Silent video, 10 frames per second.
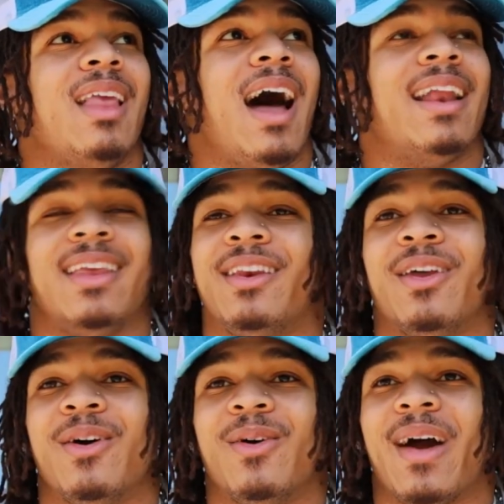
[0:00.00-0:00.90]
I didn't
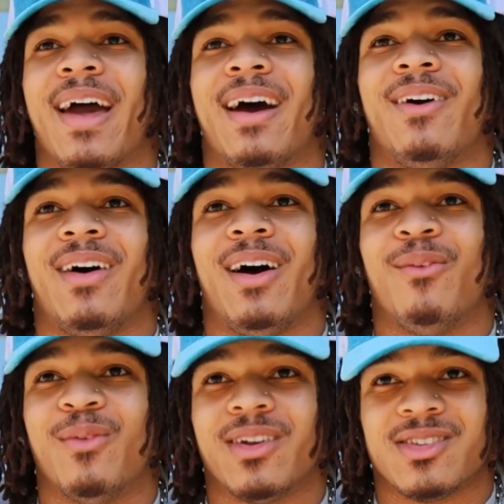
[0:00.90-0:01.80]
know how I
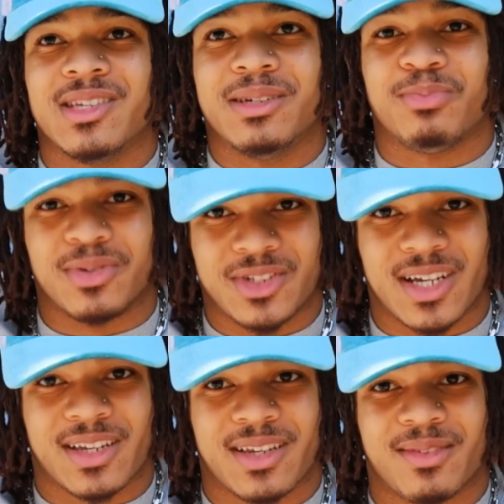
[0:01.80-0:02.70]
wanted to
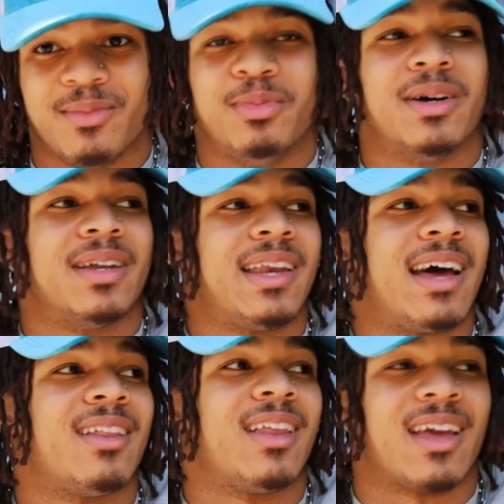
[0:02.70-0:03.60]
project it, but
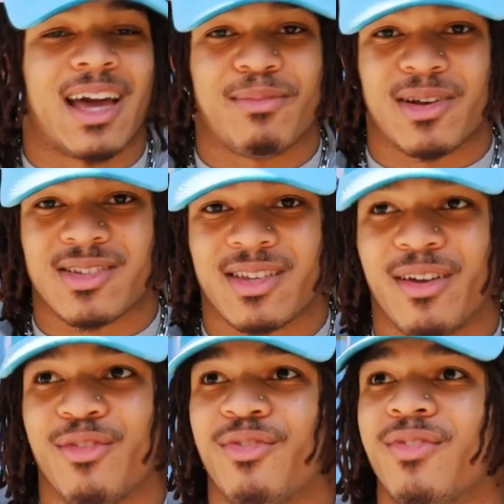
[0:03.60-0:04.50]
now that I got
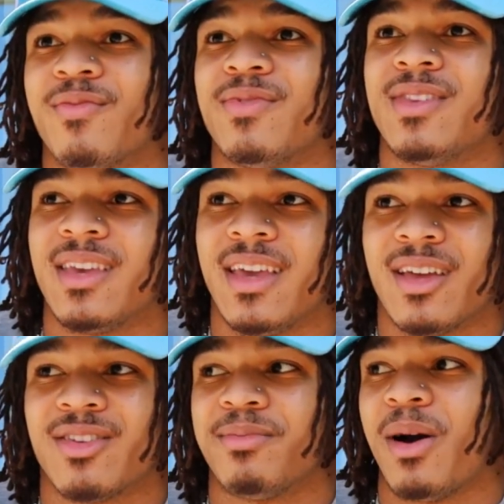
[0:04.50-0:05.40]
myself
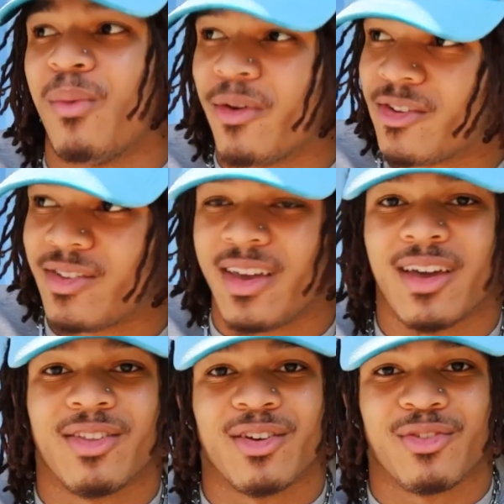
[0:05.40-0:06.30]
together, my words
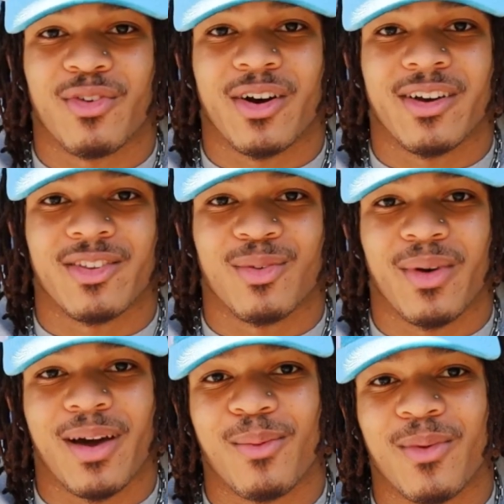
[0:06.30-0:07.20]
together as far as the
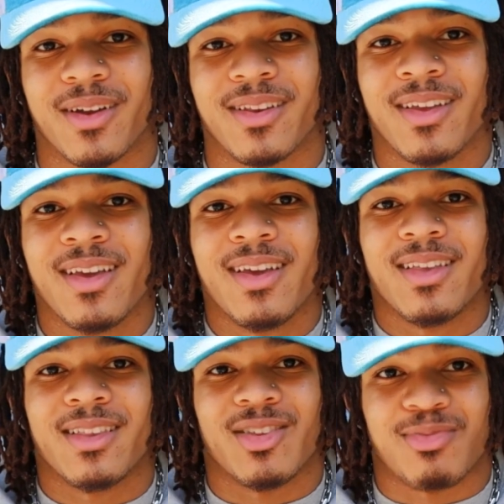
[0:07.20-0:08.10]
way I
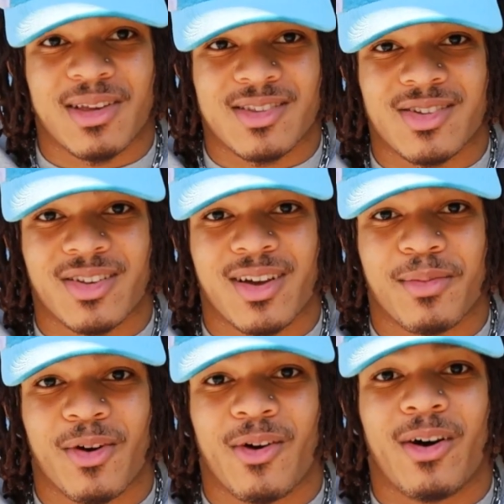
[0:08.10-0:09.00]
want this message to
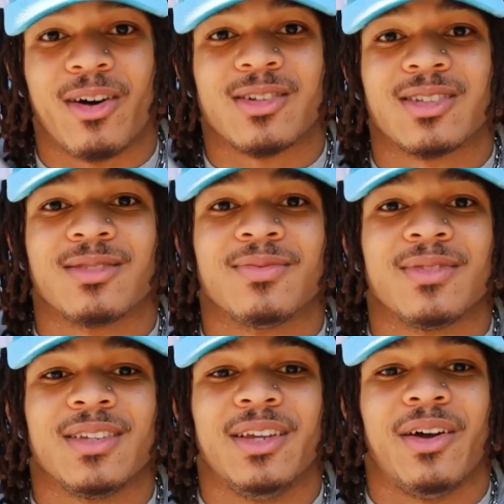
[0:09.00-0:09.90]
come across,
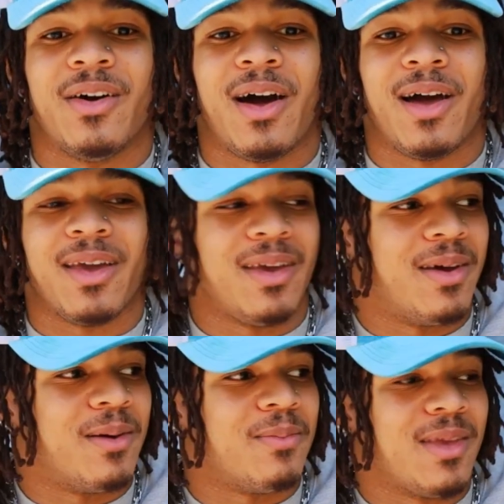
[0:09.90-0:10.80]
you know, I
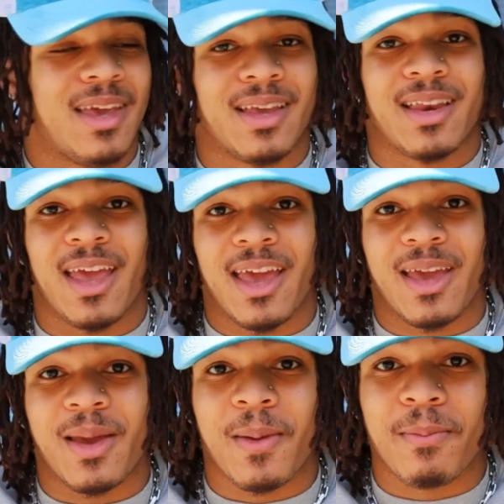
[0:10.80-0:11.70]
am in
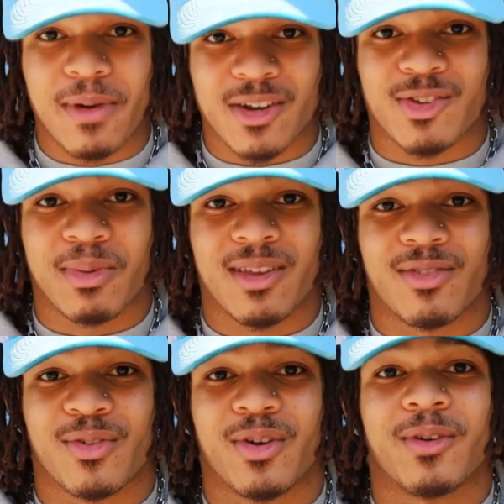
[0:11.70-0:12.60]
a better
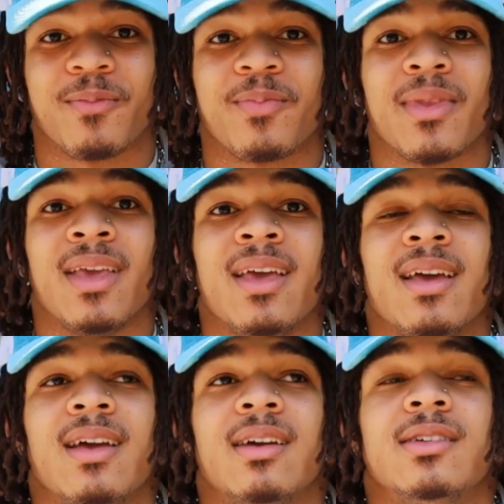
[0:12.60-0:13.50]
space for
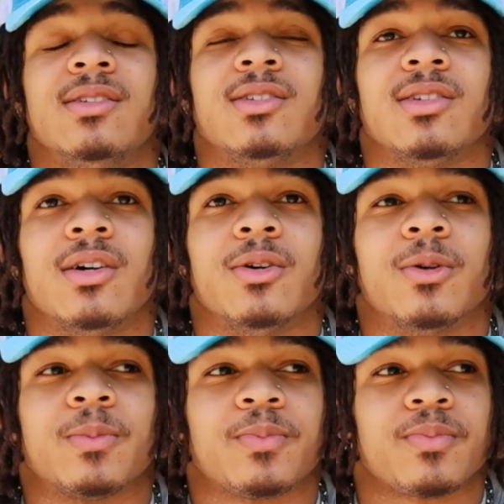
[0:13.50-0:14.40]
it. So